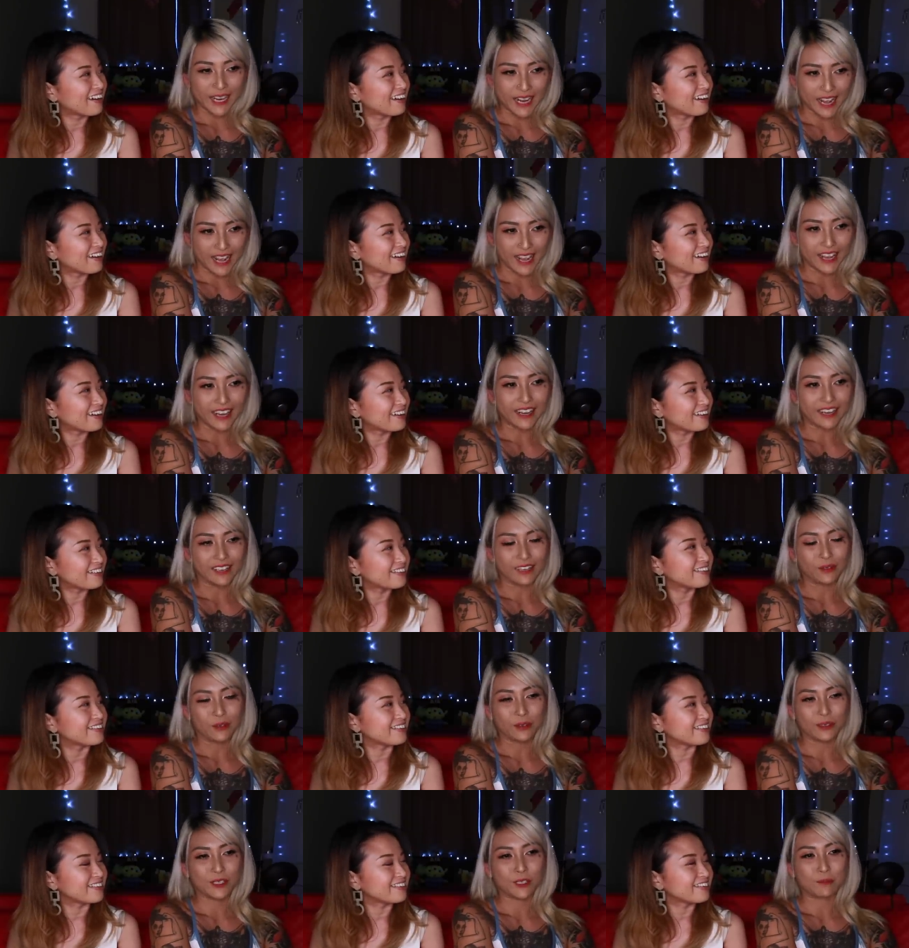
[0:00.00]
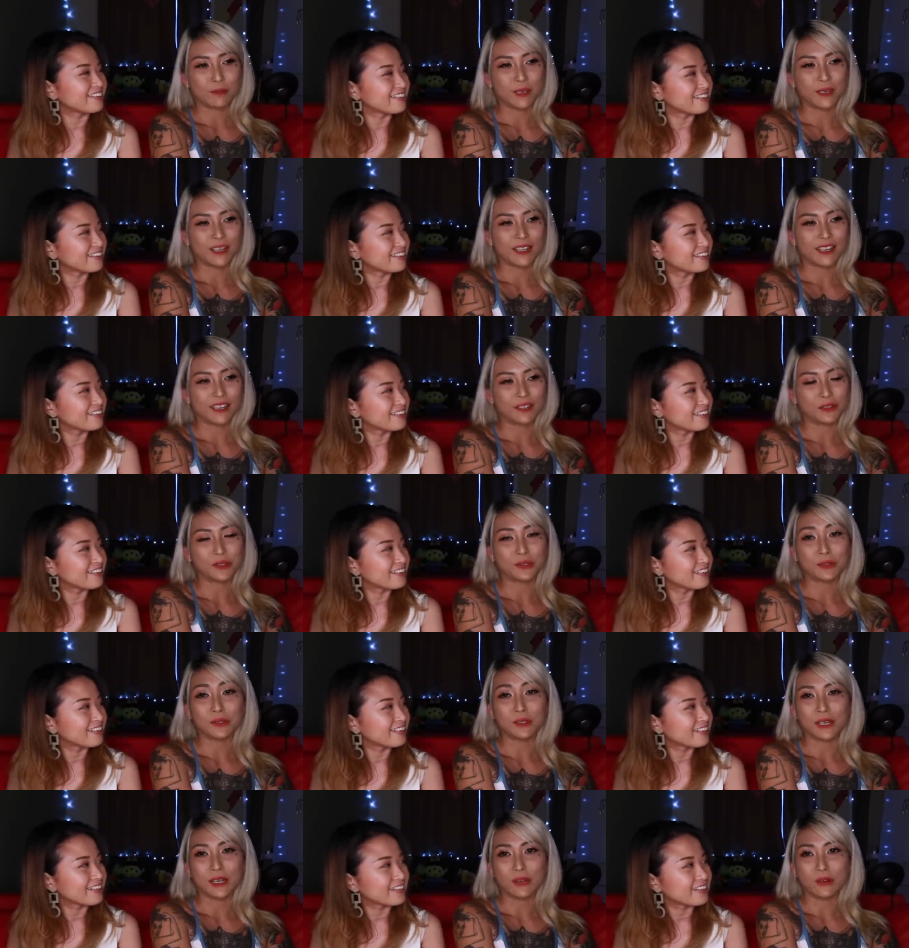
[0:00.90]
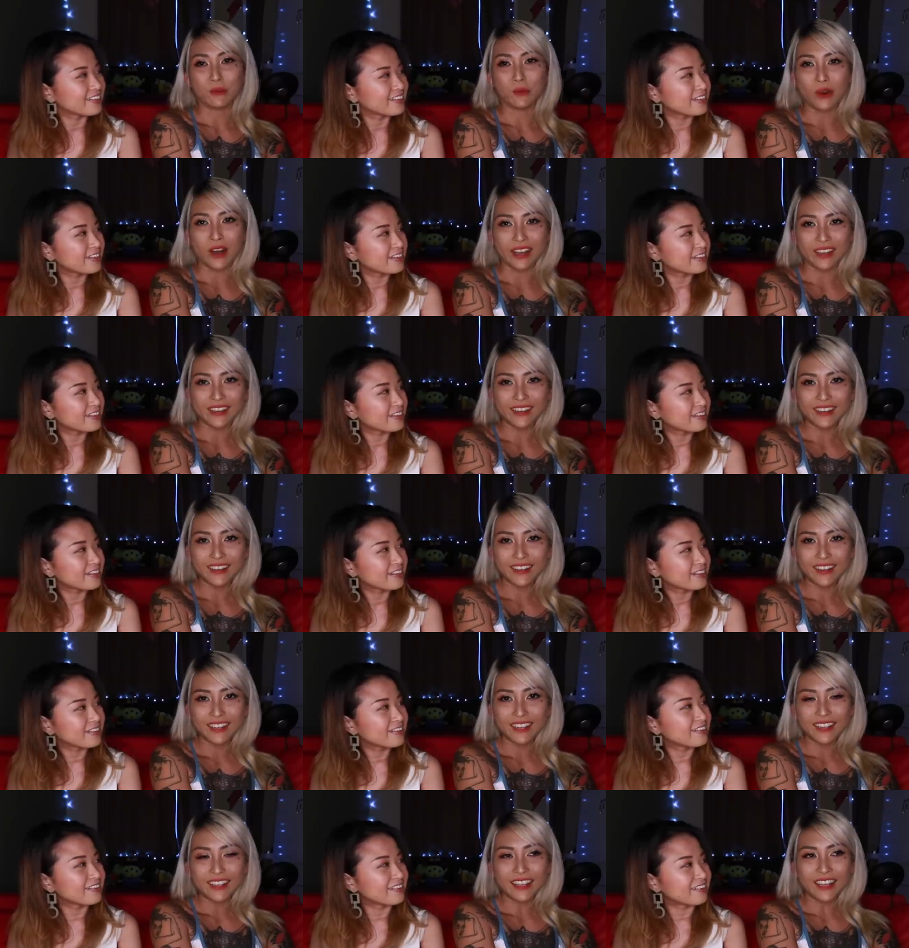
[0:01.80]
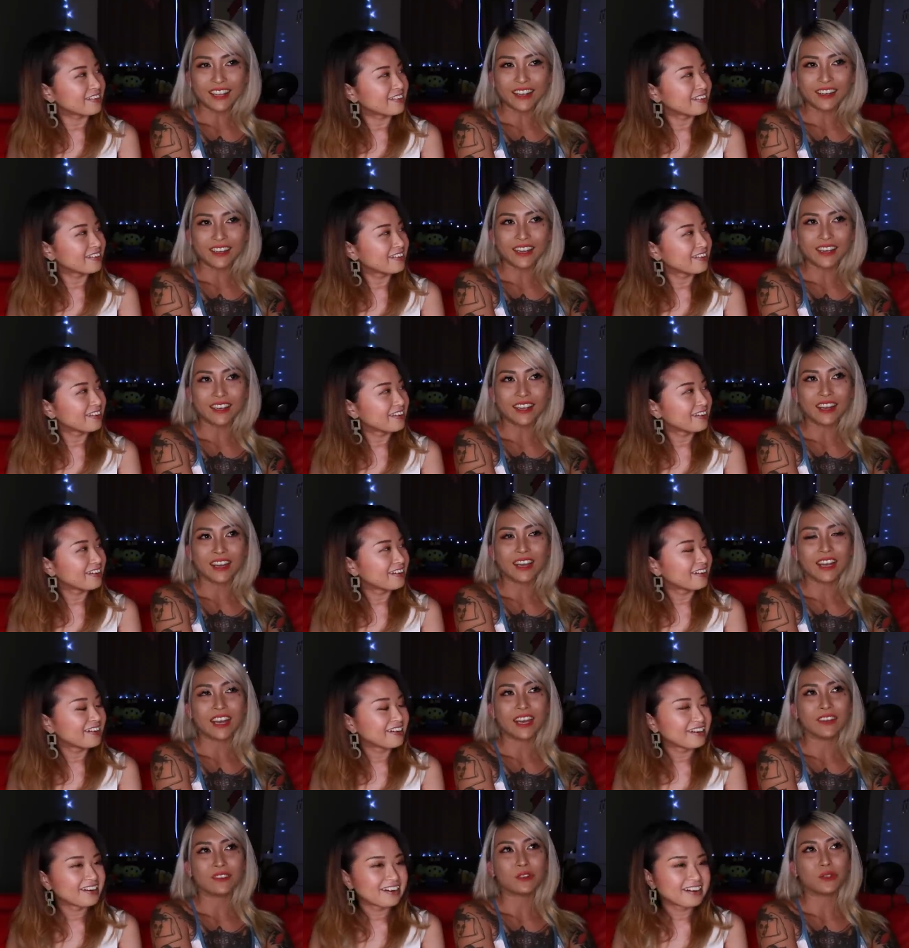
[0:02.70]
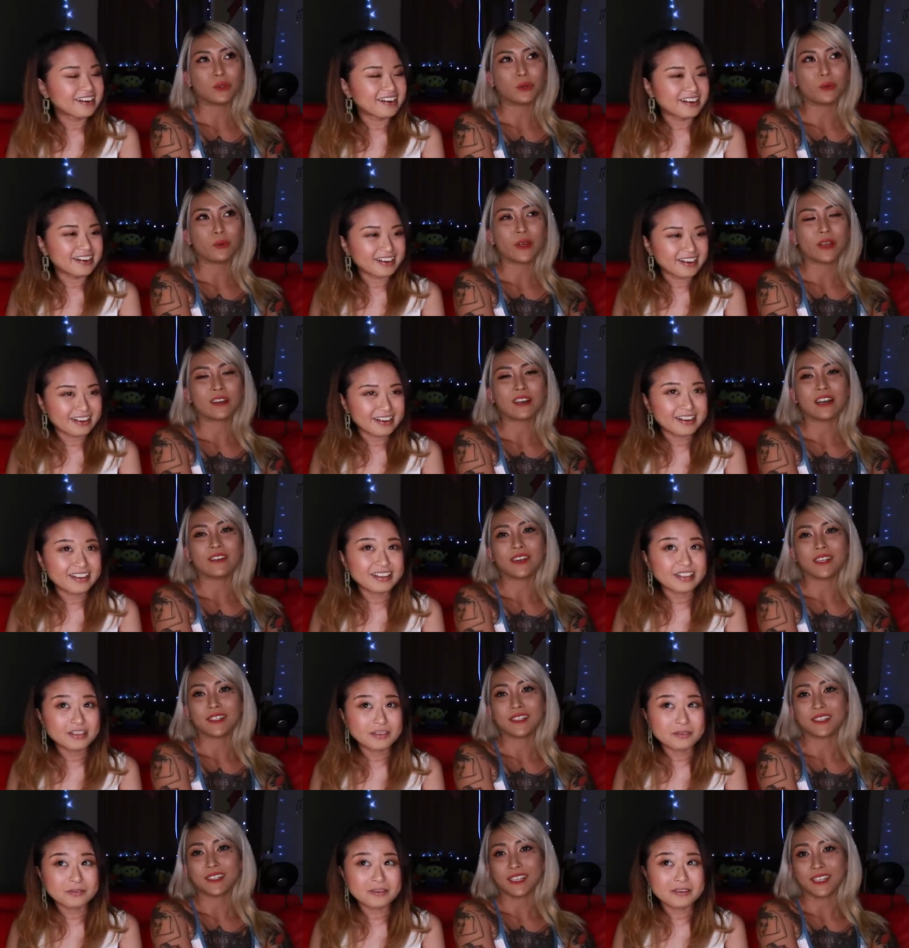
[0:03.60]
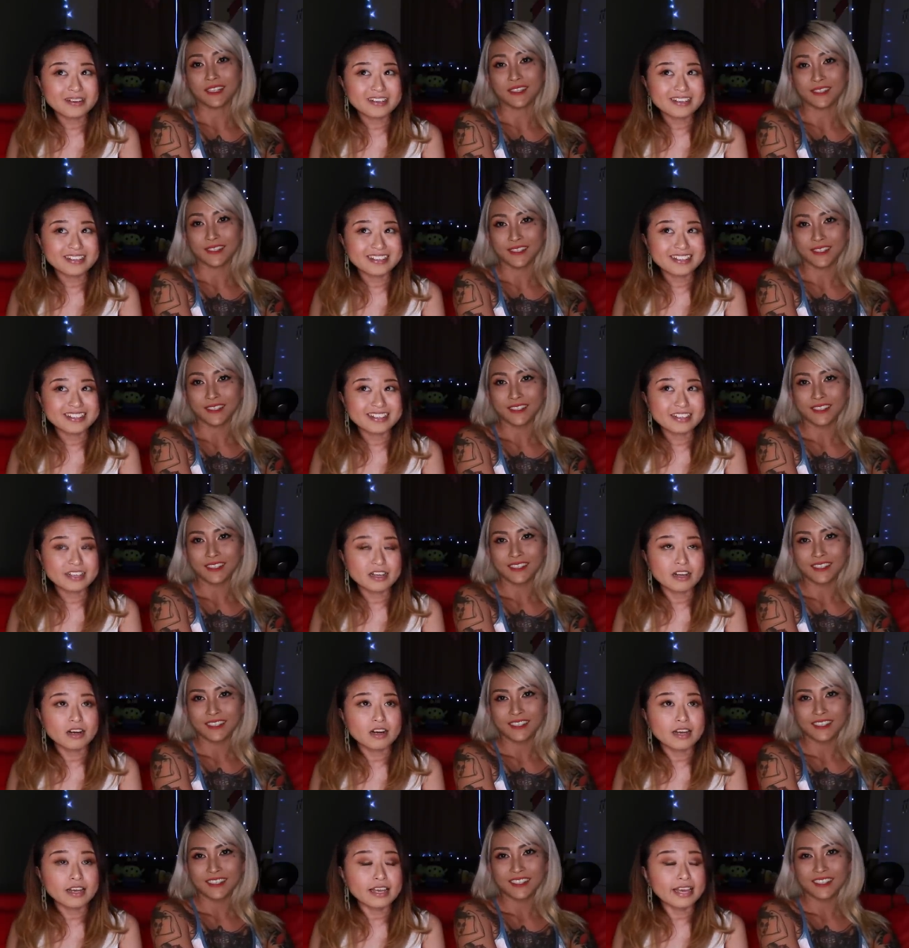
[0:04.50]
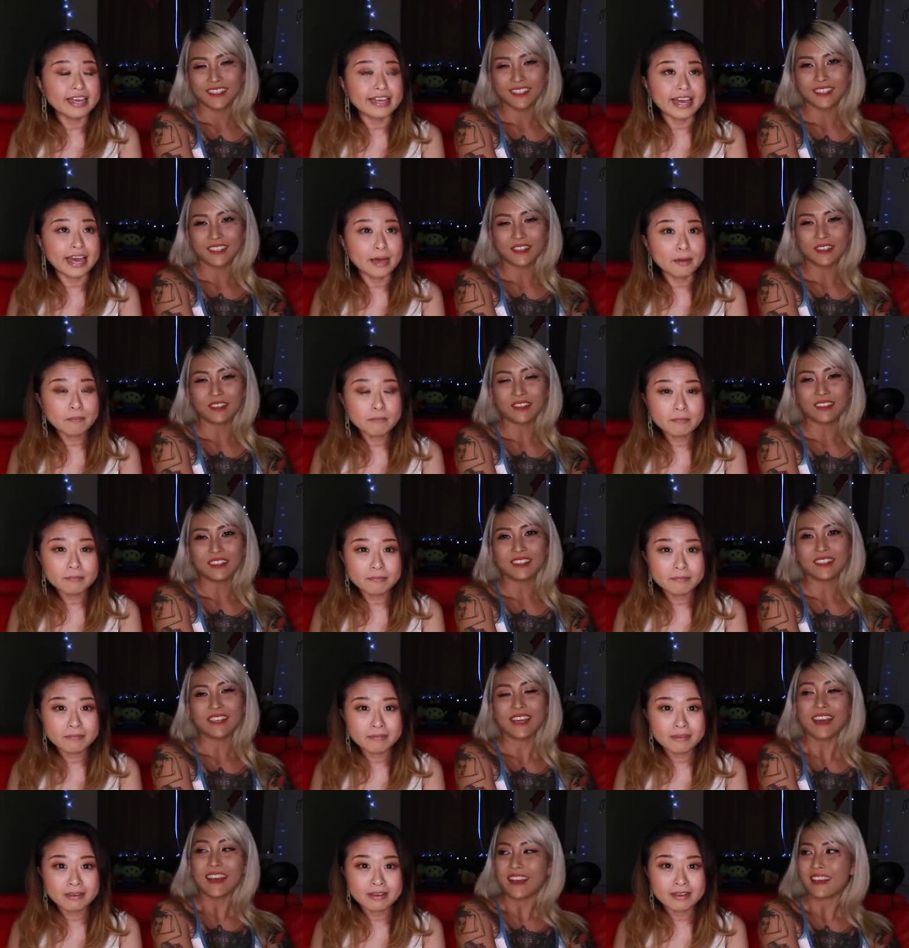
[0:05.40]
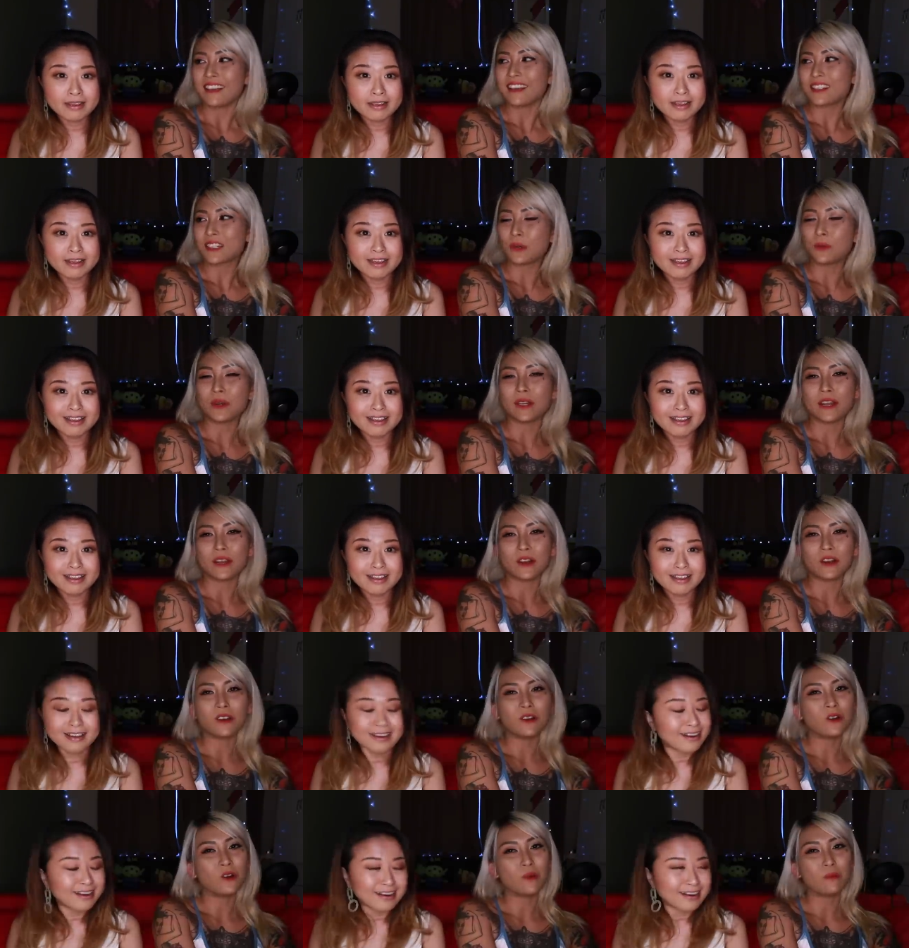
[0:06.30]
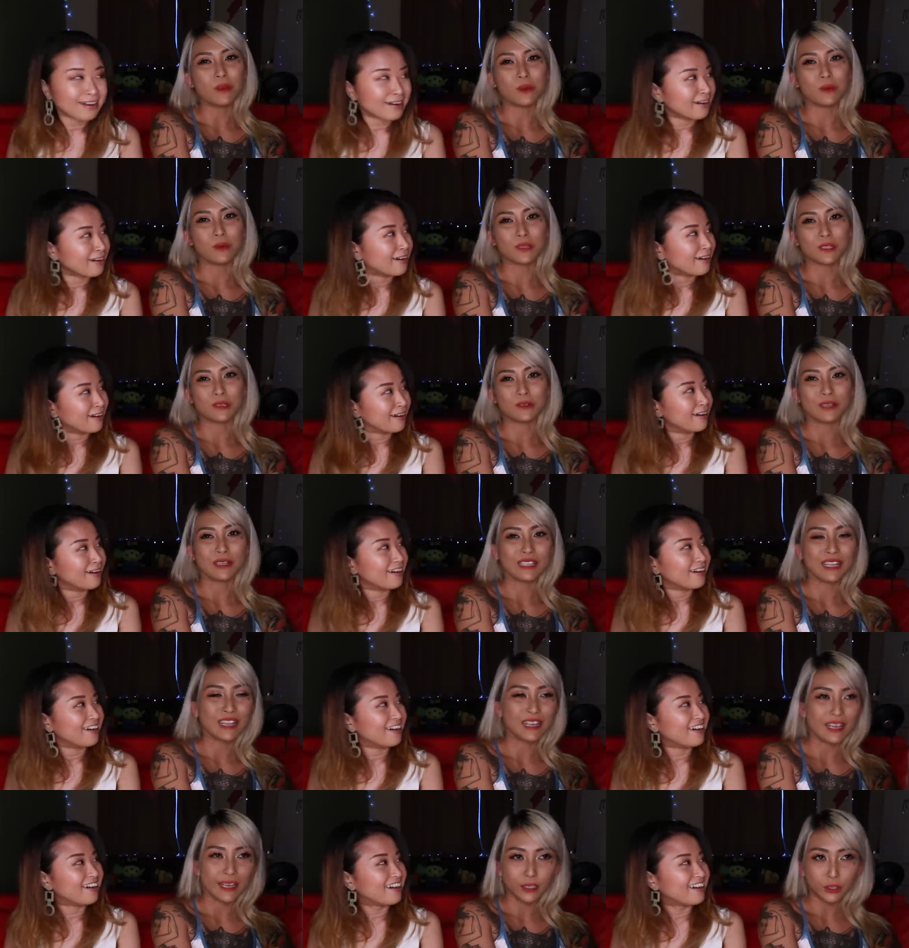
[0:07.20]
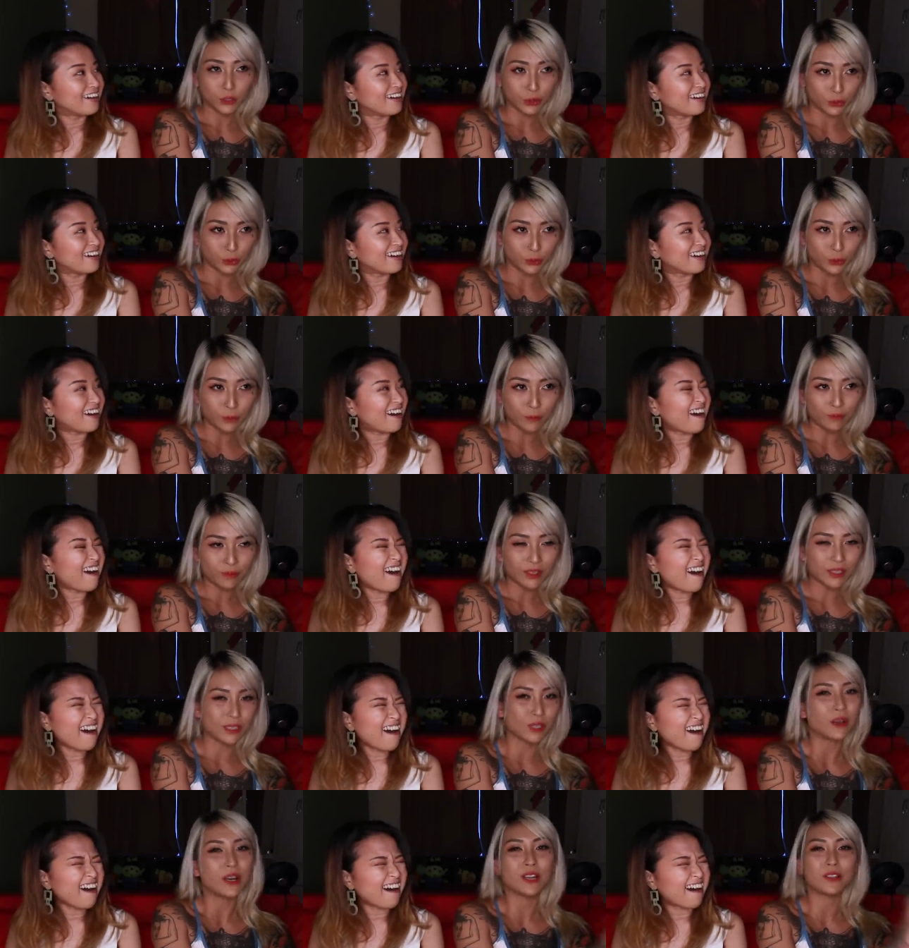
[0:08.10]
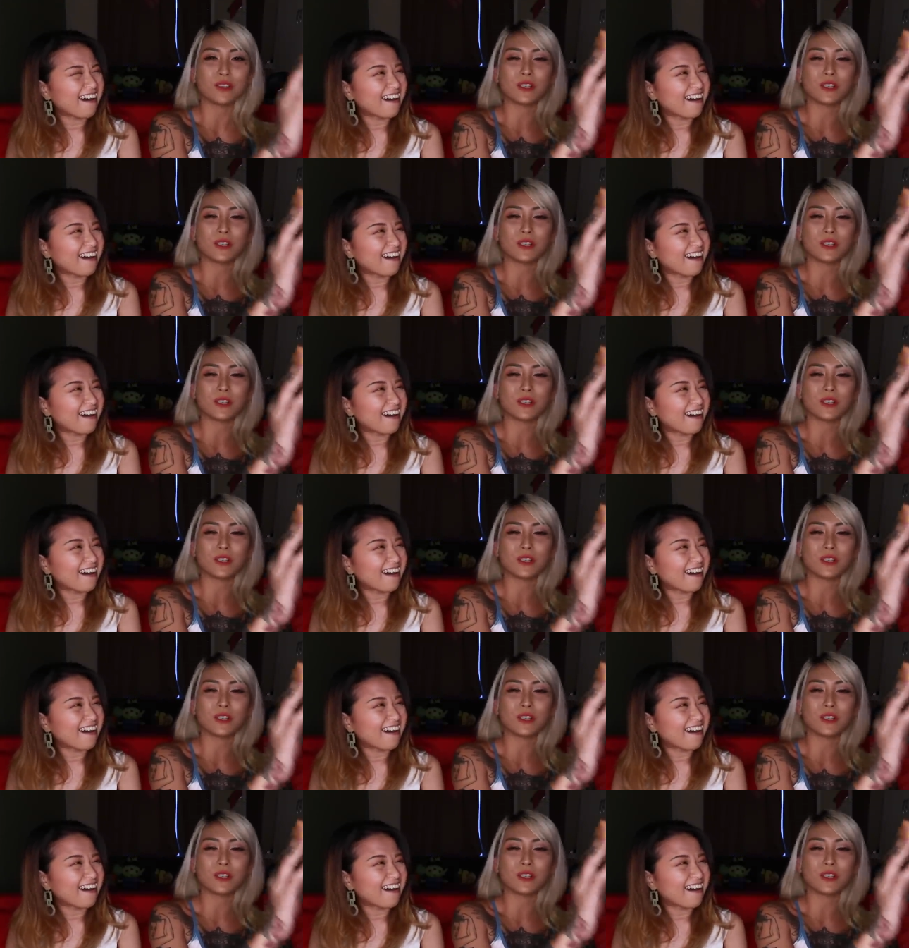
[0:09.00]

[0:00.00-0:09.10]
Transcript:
Speaker 1: night and mm. I was mm. spinning until like 1 mm. and then I had to wake up at 6 a.m. Yeah, so when I got home it was already like 2 so I